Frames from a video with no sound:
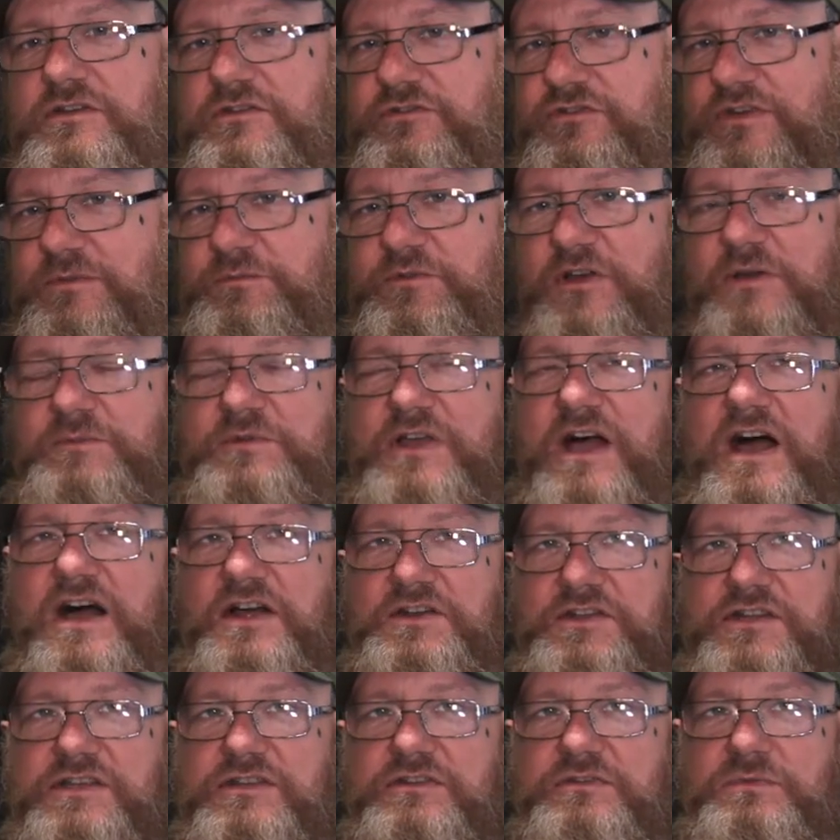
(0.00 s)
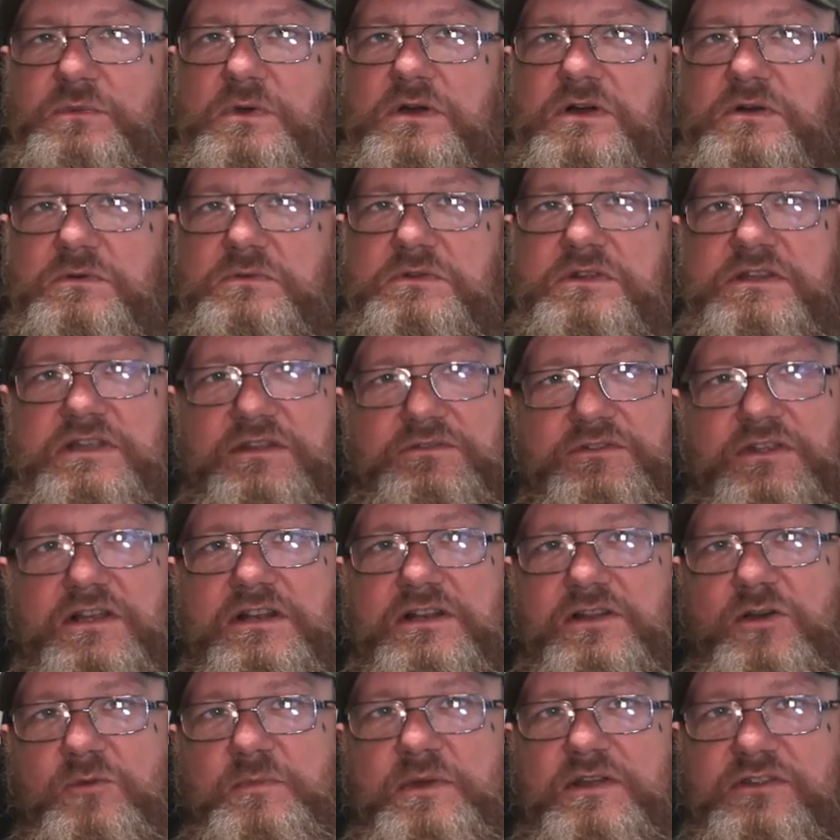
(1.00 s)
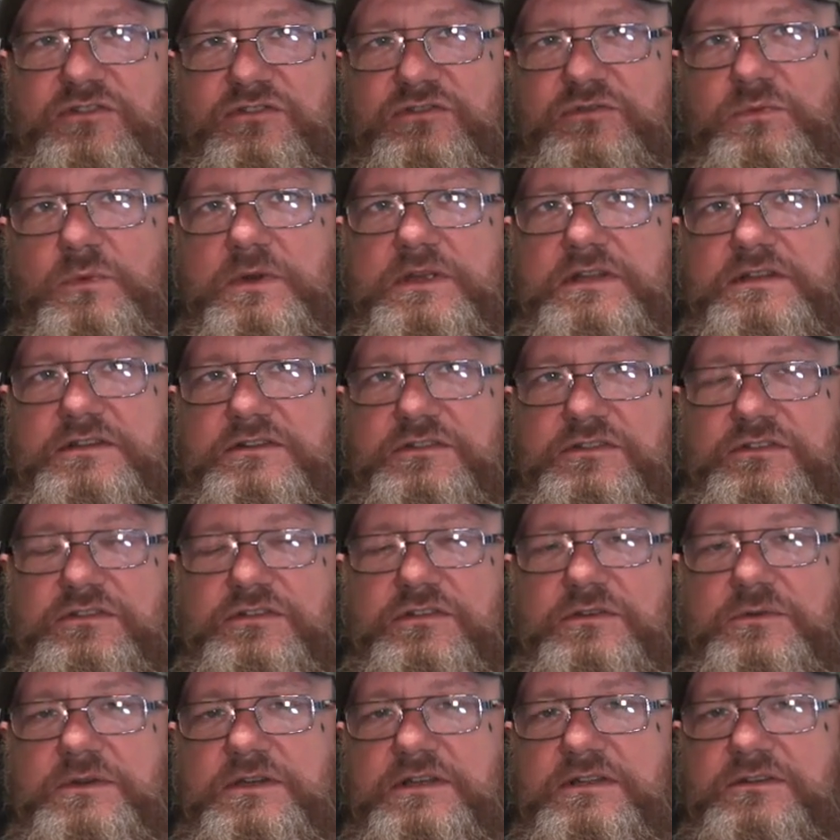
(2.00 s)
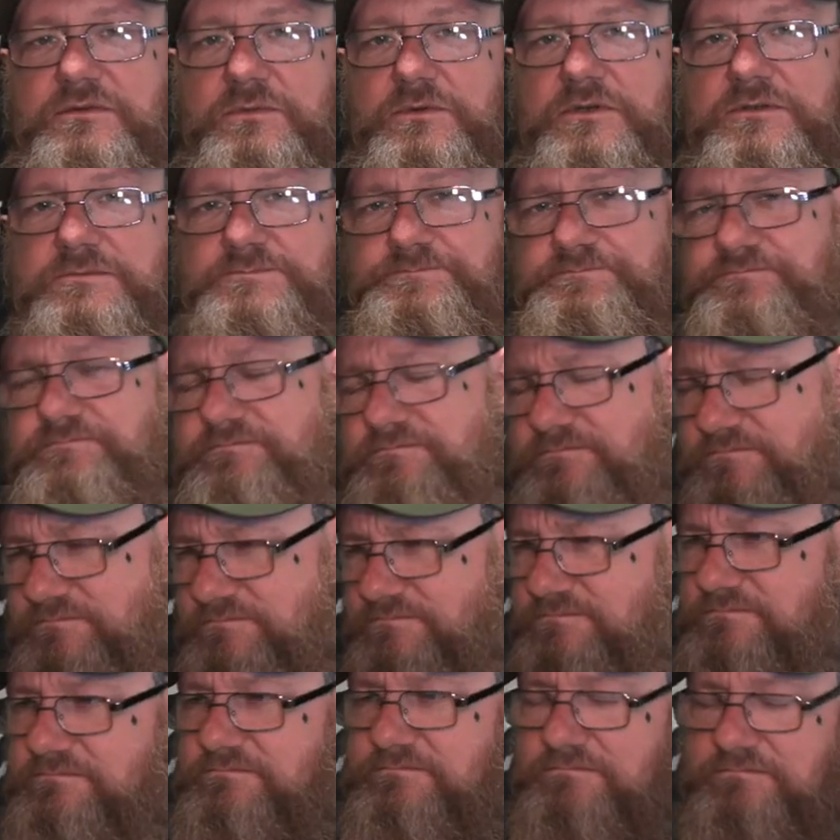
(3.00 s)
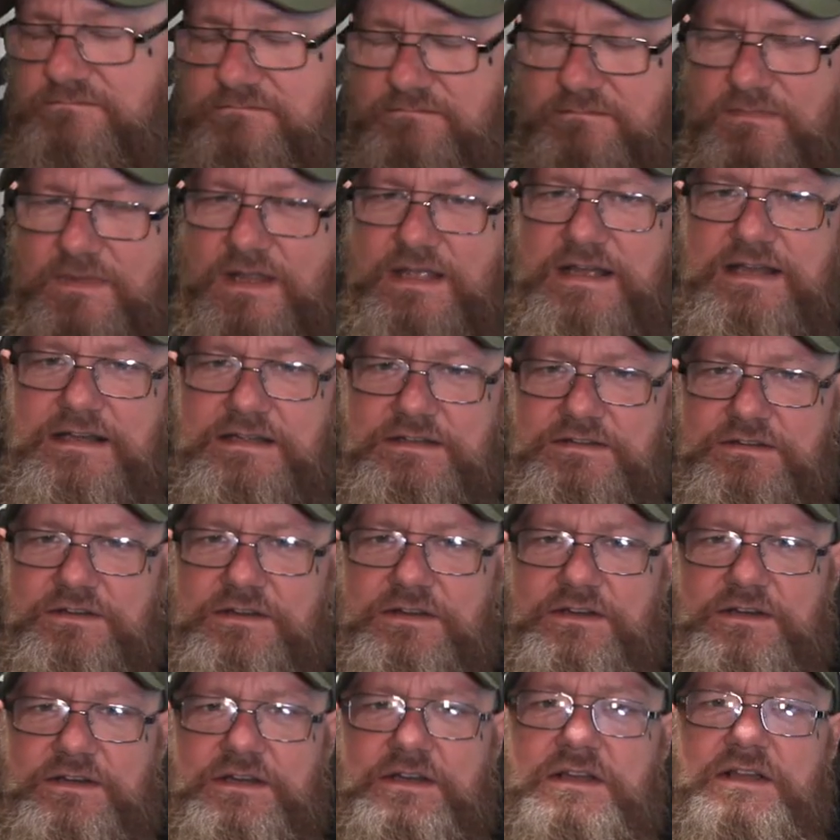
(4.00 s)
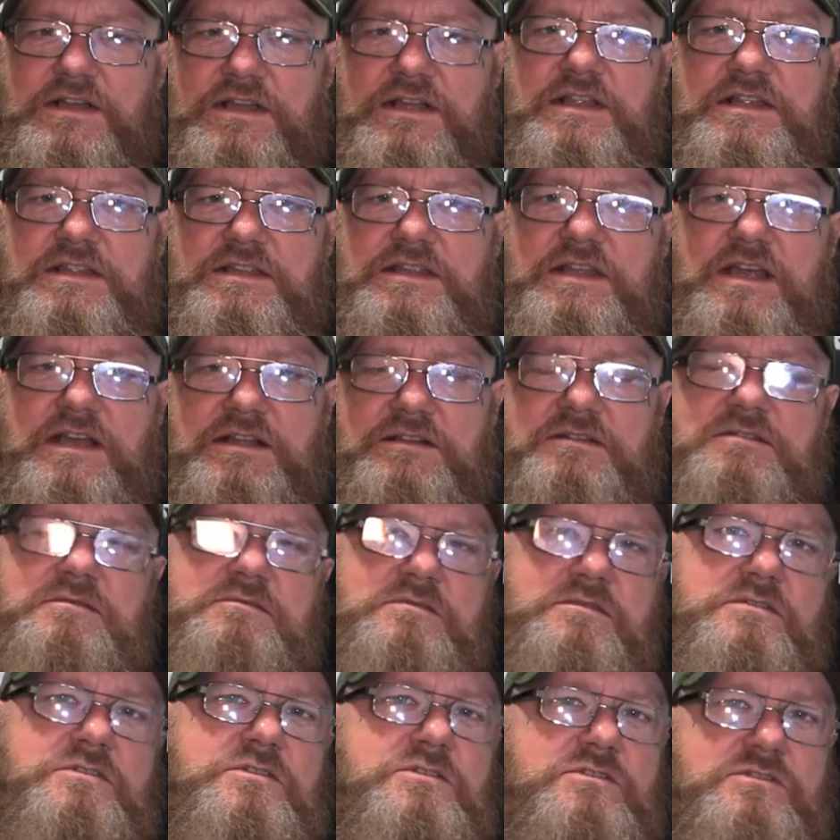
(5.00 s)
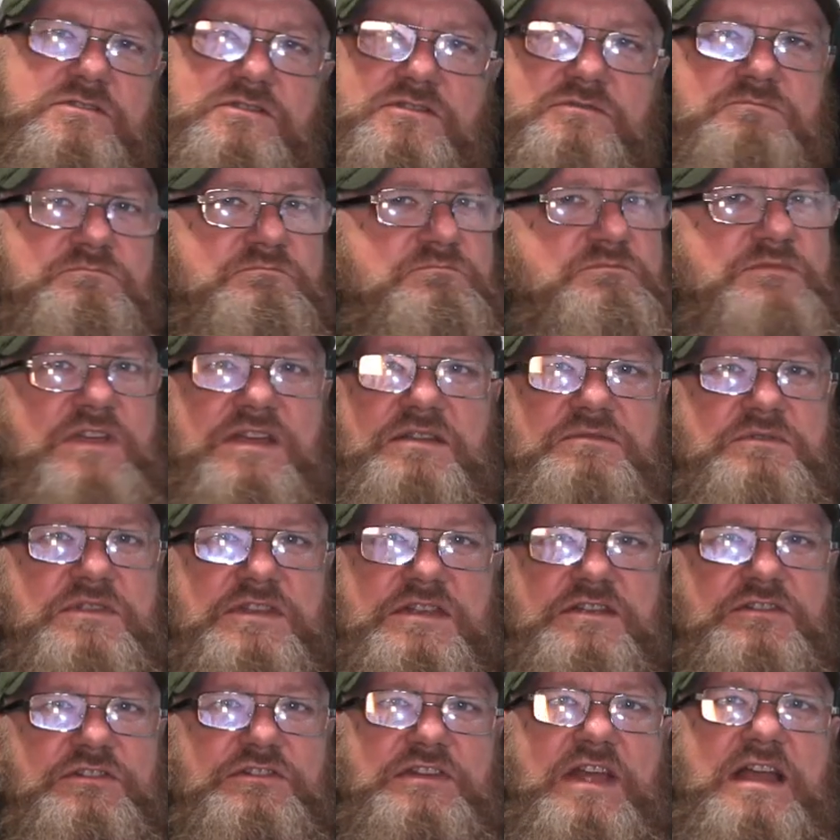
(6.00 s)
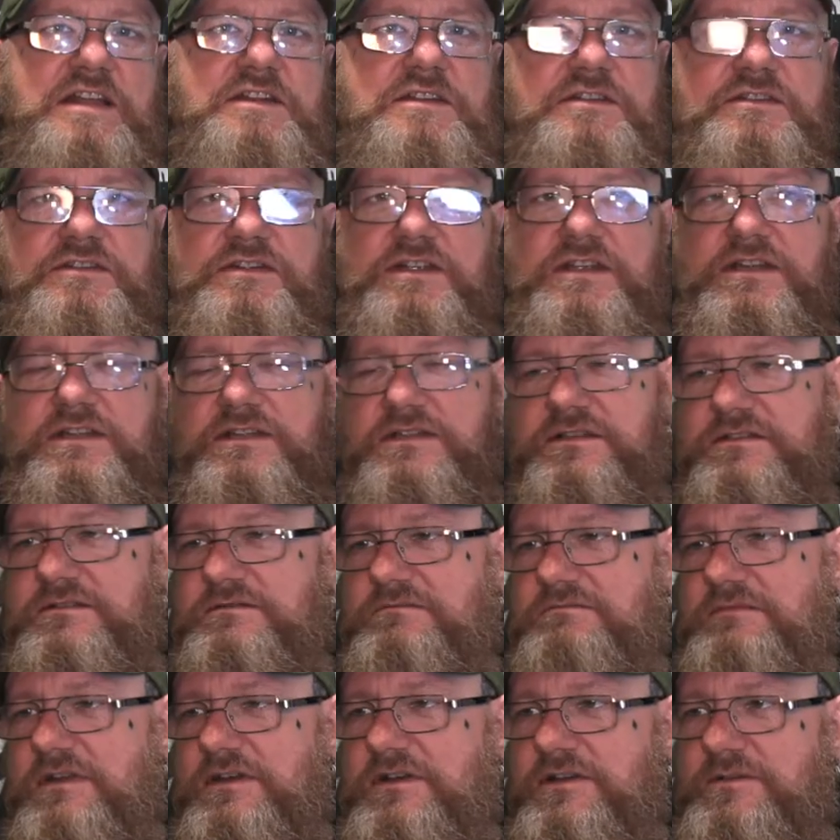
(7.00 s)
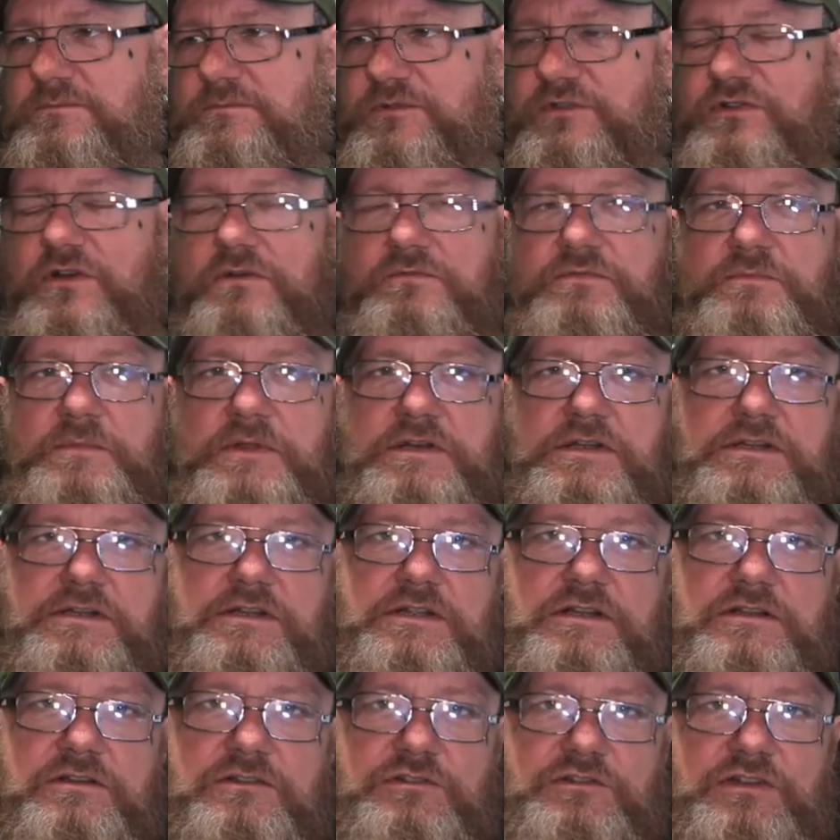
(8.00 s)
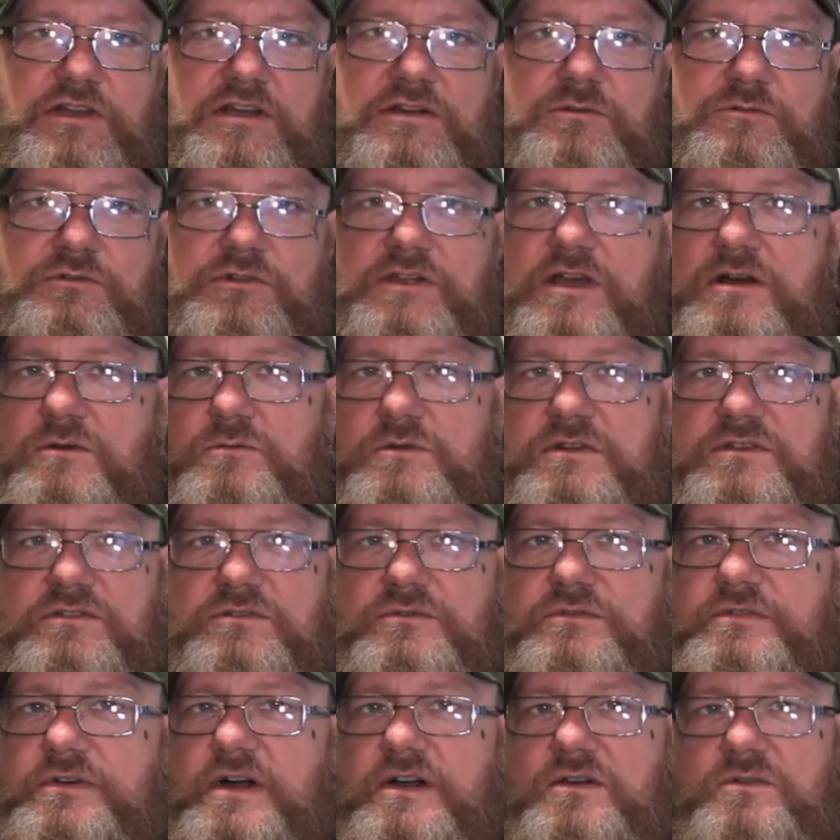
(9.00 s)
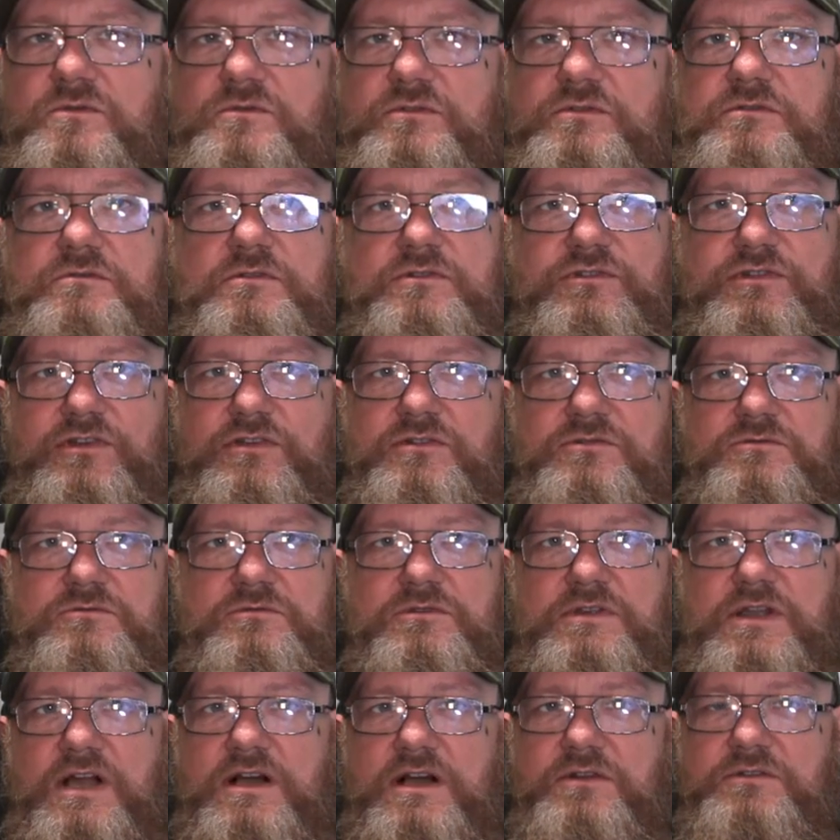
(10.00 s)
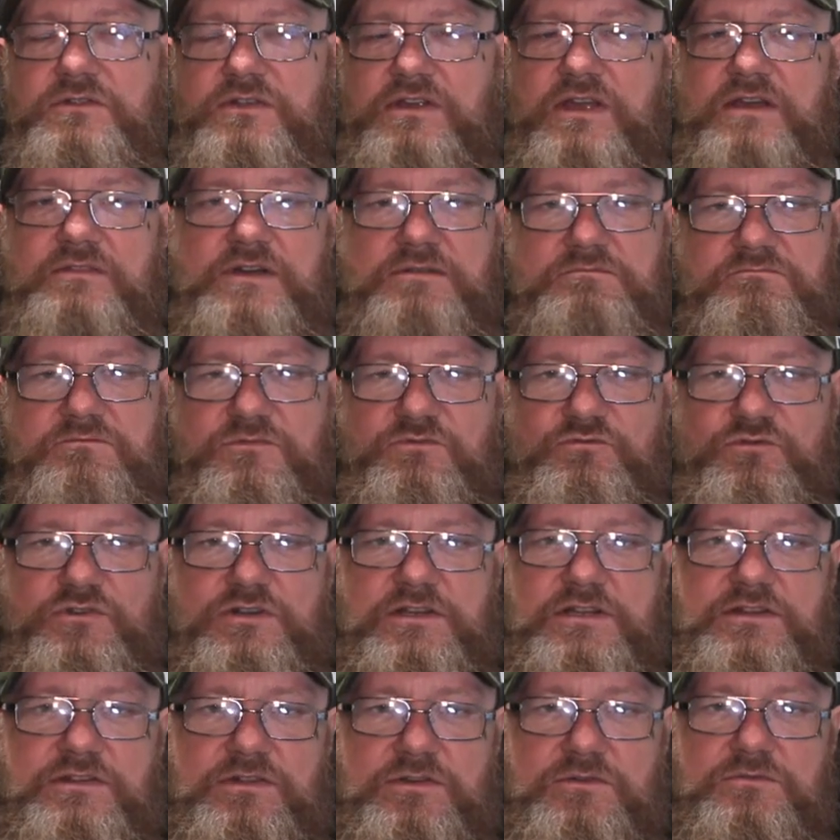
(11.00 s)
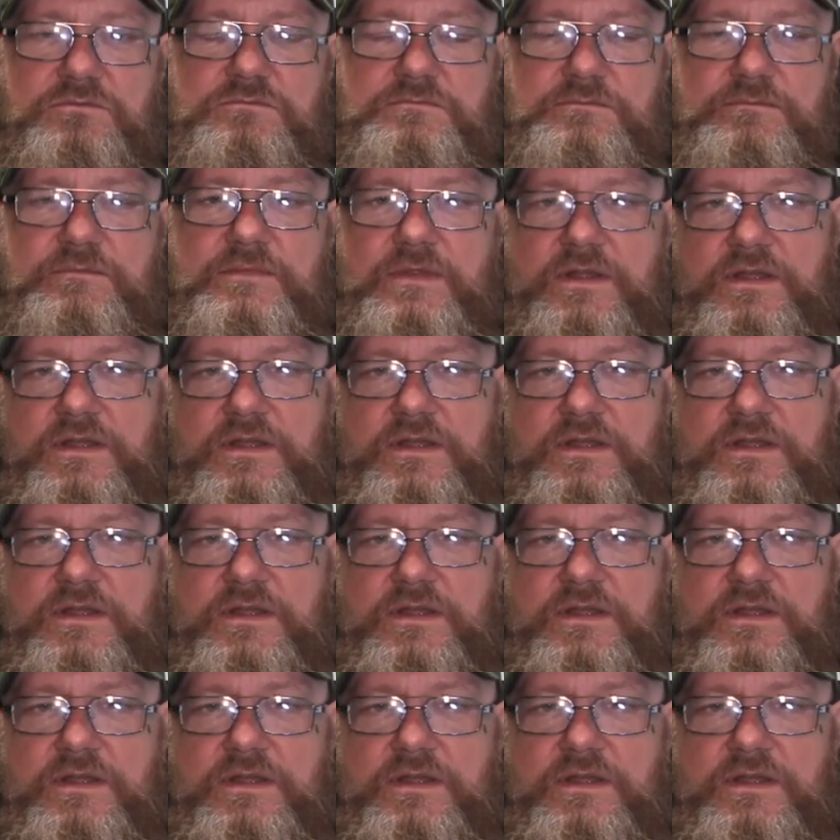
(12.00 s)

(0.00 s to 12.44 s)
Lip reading: Sometimes honey as well, gives it a little bit of sweetness to it as well. And they're standard in top fermented English ales, Goldings and Fuggles. The two go together, really do.